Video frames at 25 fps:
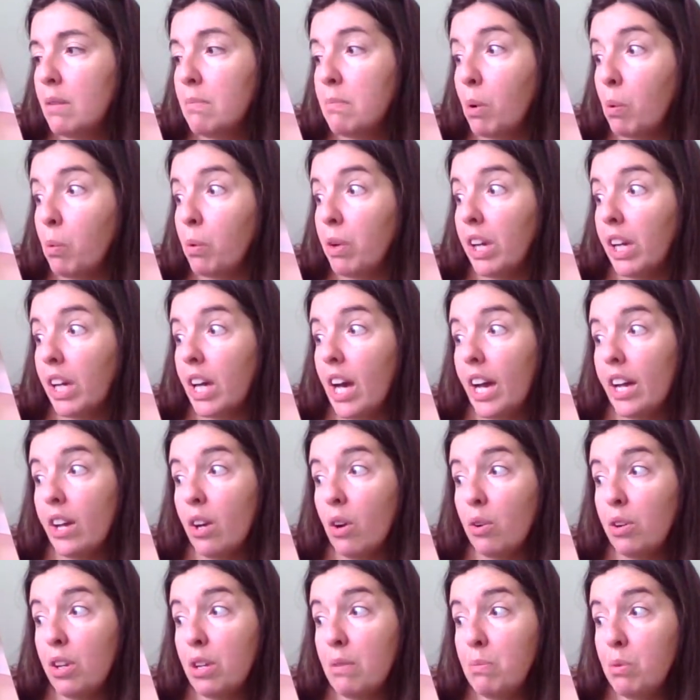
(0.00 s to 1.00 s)
But when a
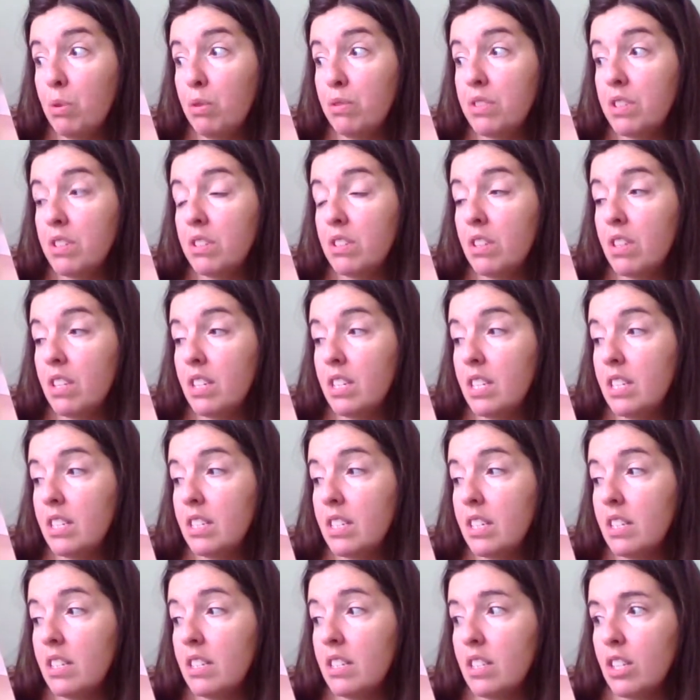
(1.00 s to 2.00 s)
coyote moves into the
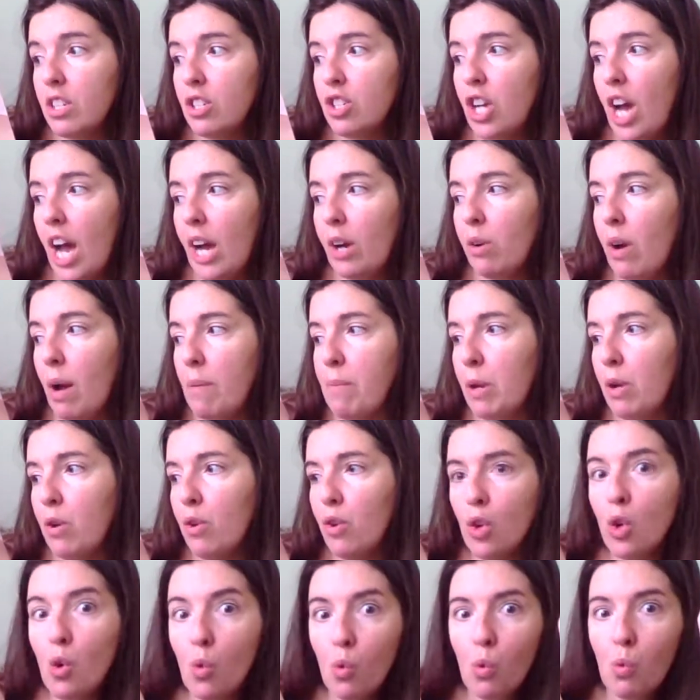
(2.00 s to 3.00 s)
distance, the
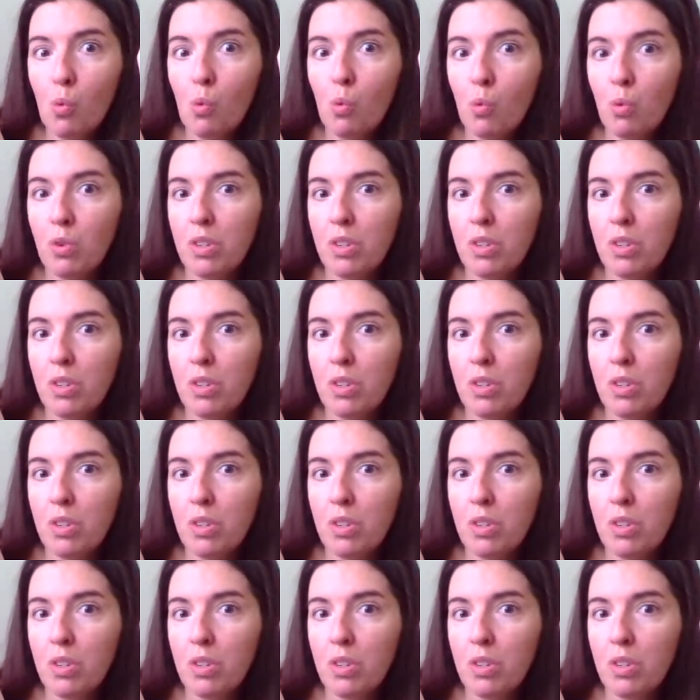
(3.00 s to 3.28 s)
jackrabbit